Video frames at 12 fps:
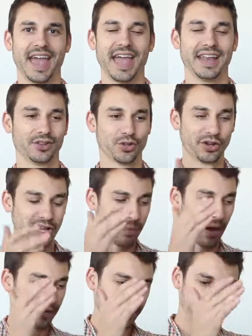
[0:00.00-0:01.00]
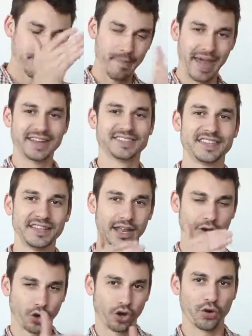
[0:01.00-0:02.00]
and learning about medicine
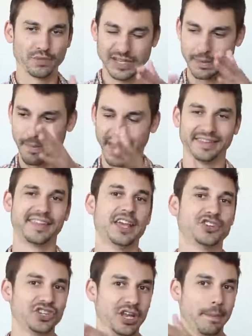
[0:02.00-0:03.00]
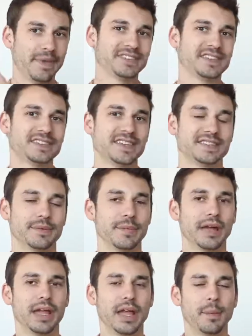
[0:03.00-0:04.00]
and herbs and meditation and mysticism.